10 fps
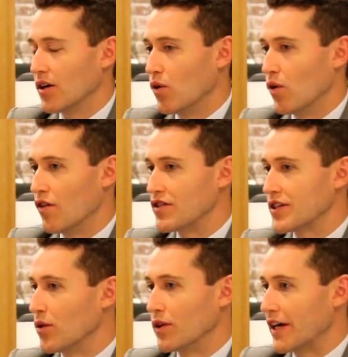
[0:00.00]

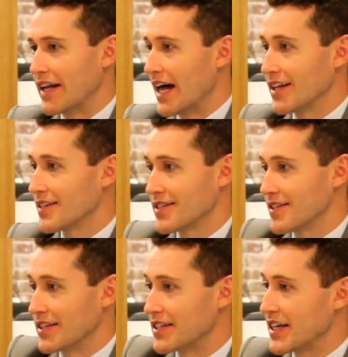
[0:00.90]
Obviously all the
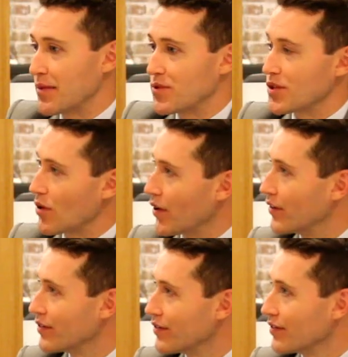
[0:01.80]
analysis and the tips are
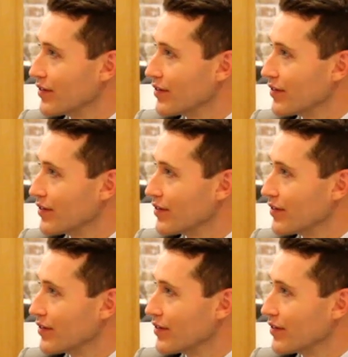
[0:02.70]
on